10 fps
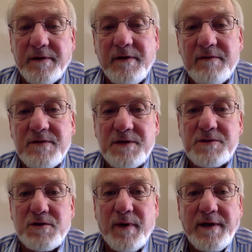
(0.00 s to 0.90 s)
gives
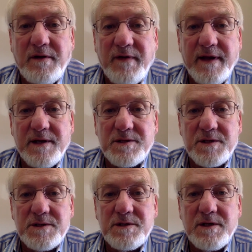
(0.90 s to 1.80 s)
us great
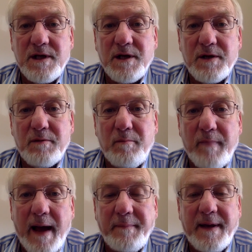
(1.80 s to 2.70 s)
advantages in
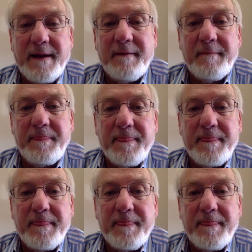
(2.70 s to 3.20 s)
mapping